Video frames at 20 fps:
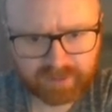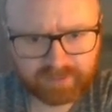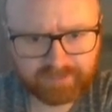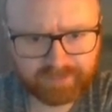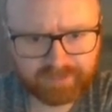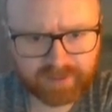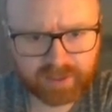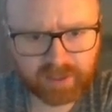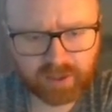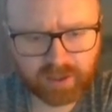
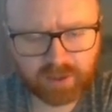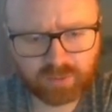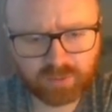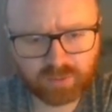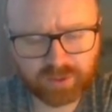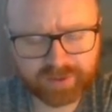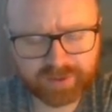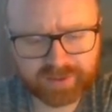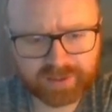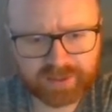figure out
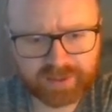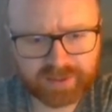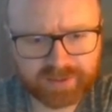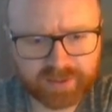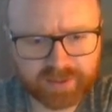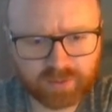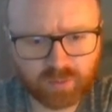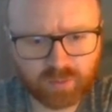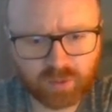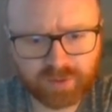what it is
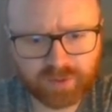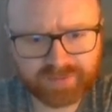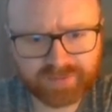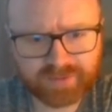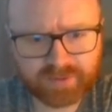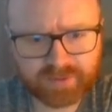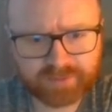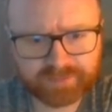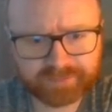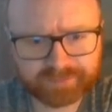I
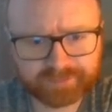want.